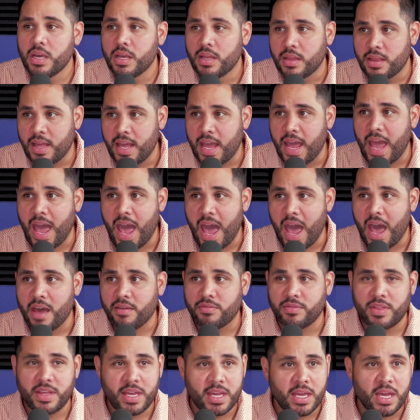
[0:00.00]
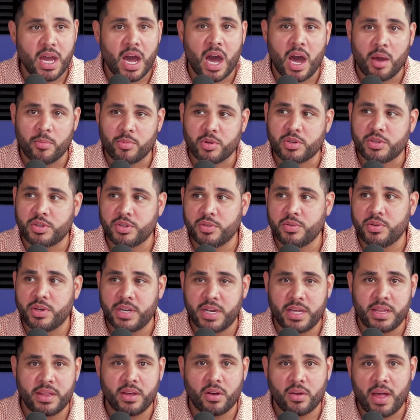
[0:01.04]
they'll have an
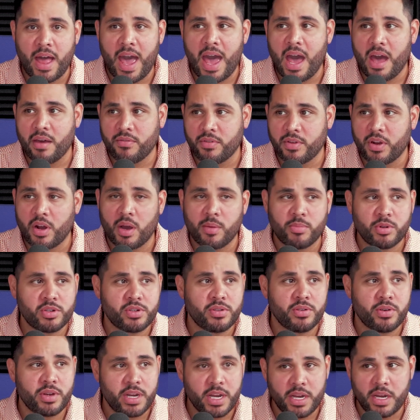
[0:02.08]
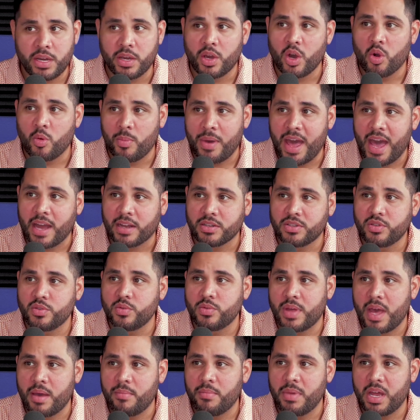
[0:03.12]
opportunity to go back to
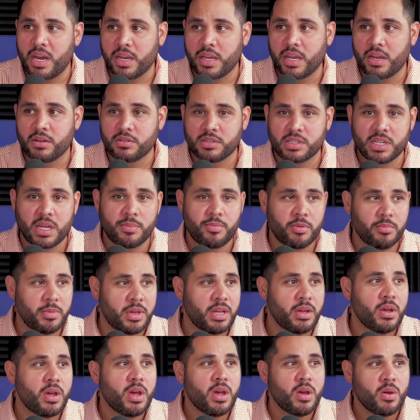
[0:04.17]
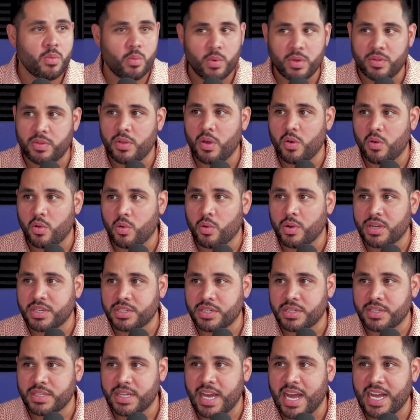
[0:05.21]
that Medicare supplement with no
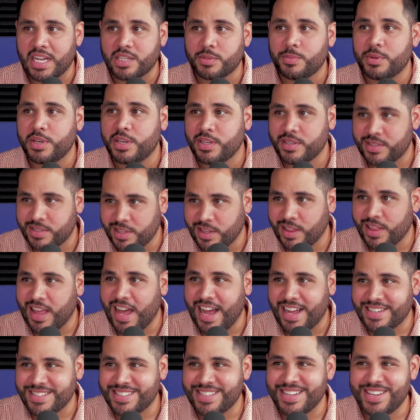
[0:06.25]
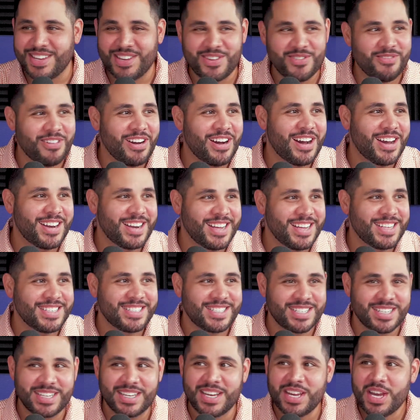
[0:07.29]
questions asked, because the last thing you want is
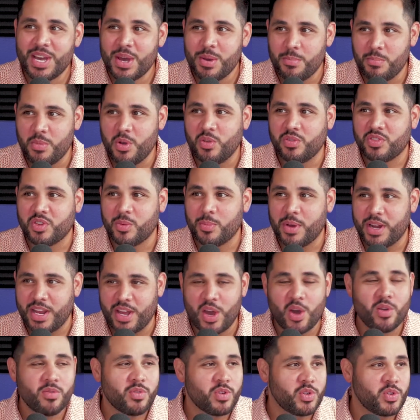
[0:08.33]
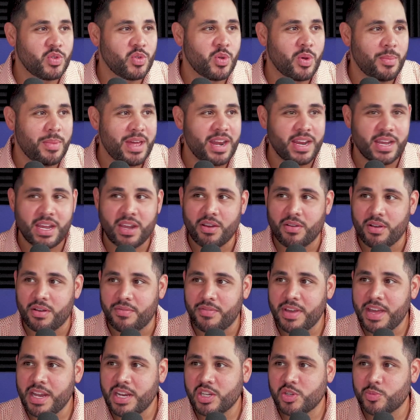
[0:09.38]
to move somebody over to a Medicare
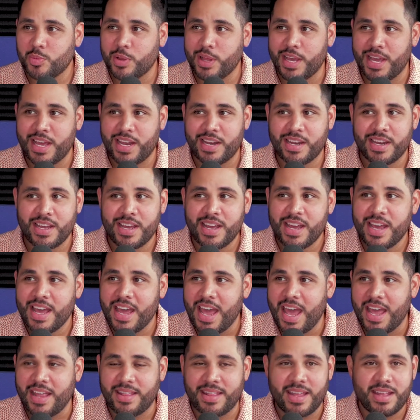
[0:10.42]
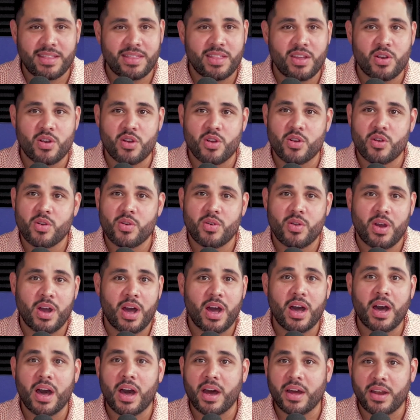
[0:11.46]
Advantage plan and then they're
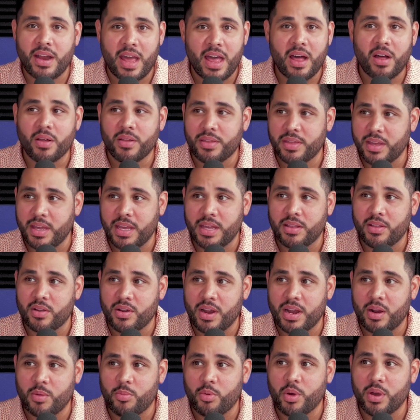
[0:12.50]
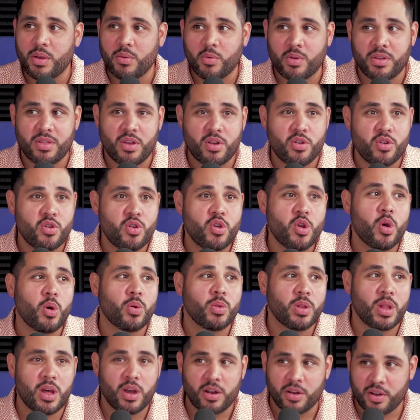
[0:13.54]
unhealthy and they're at a point where they're no
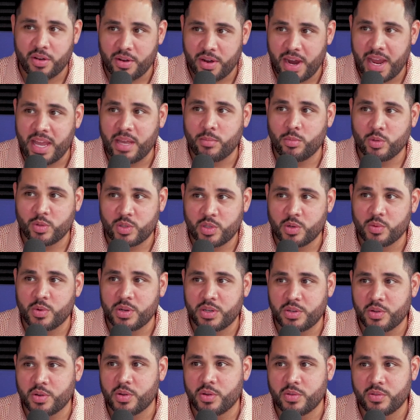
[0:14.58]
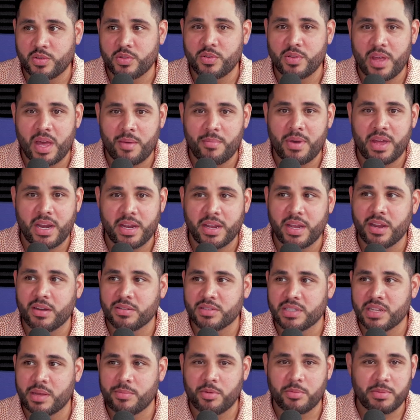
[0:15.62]
longer able to return to that Medicare
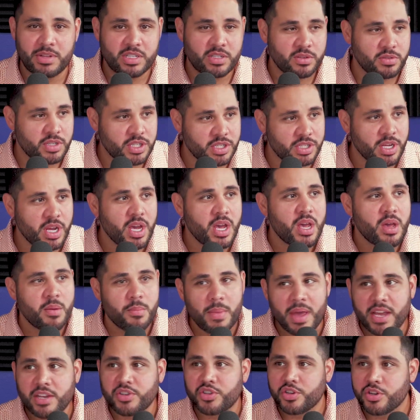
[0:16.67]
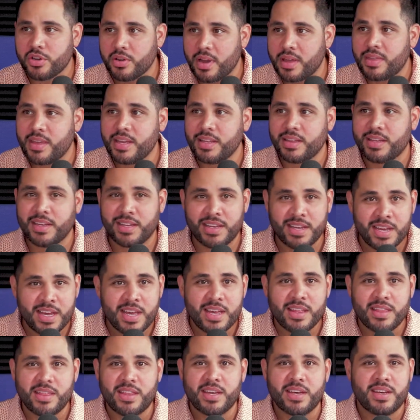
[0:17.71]
supplement. So just make sure, I think
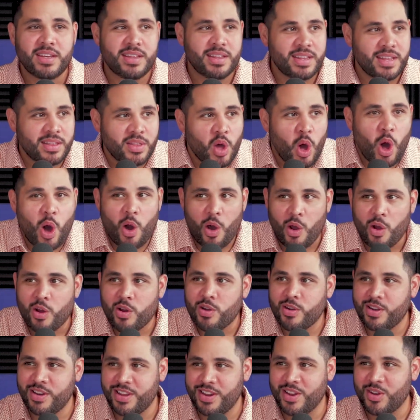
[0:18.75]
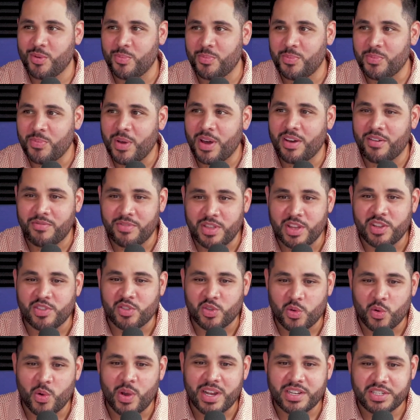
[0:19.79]
the heart, of this
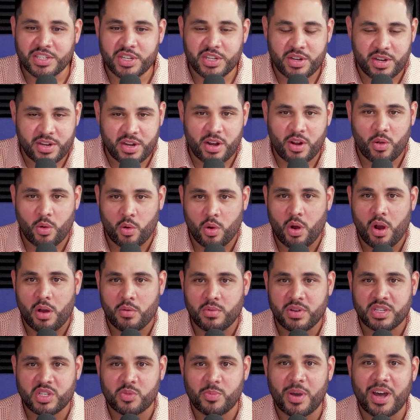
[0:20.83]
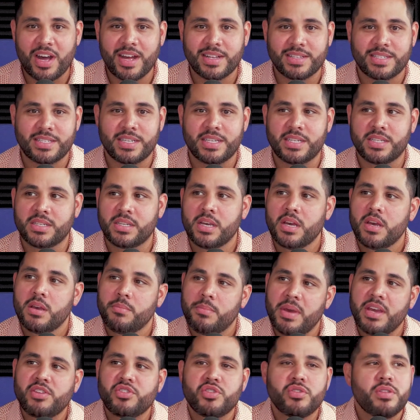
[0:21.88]
question or our response is
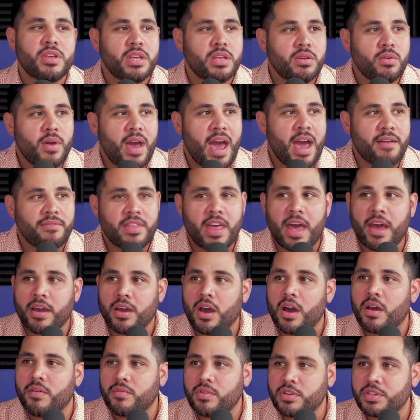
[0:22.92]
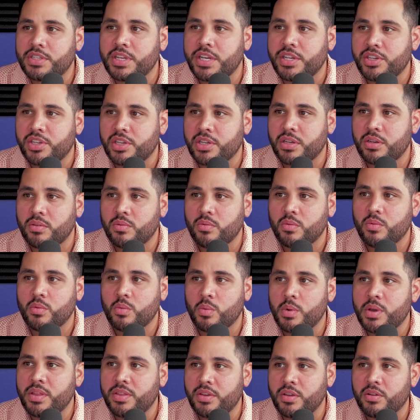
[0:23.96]
make sure that you have that conversation
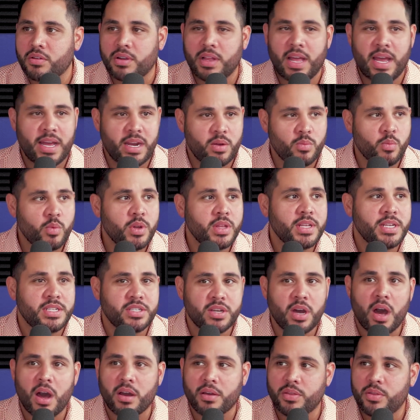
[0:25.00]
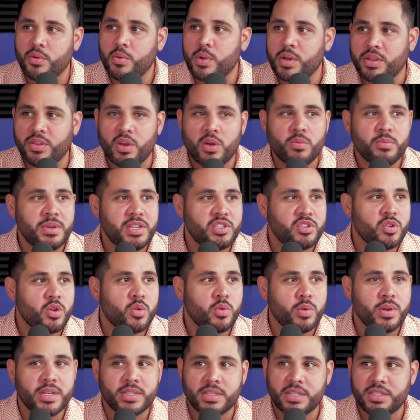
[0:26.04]
with your client and really talk through it. Don't be so
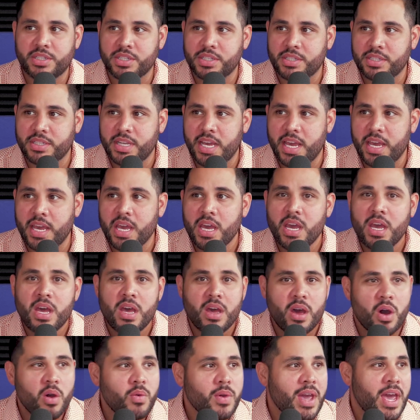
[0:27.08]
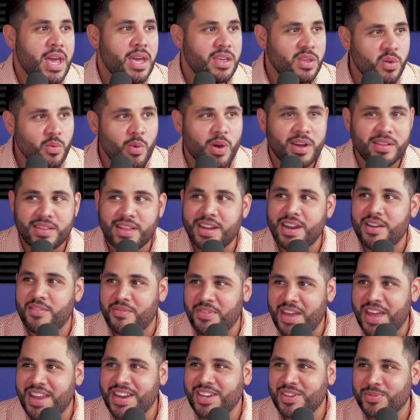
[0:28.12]
quick to just say, okay, you want that
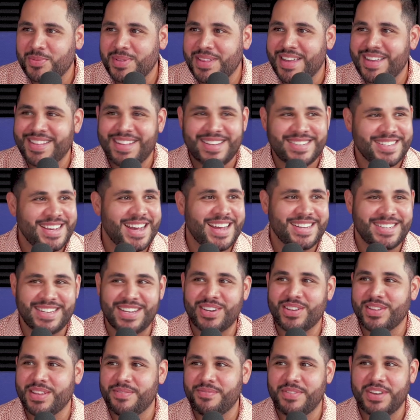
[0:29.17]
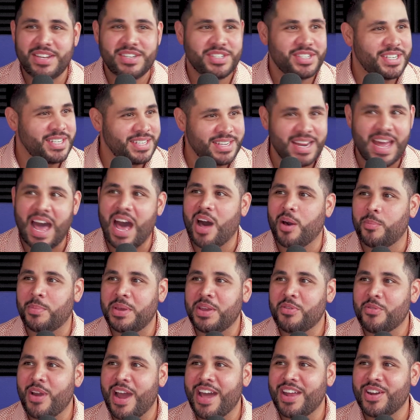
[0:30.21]
Advantage plan that's got dental and vision? I'll
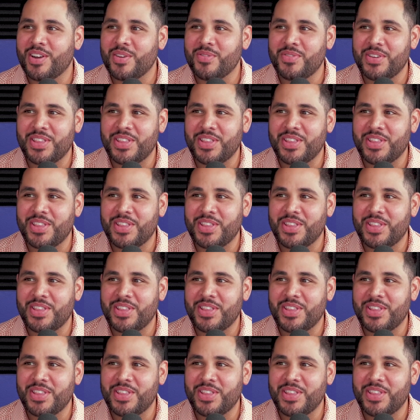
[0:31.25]
be right over